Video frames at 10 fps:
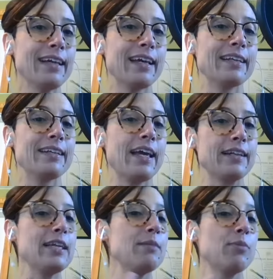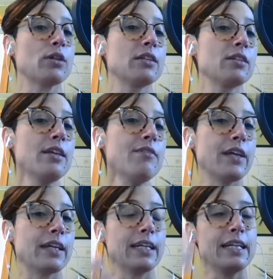and and keep on
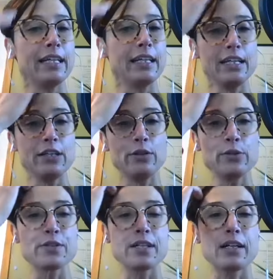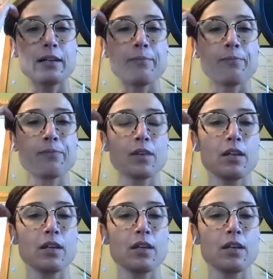living and he he used um,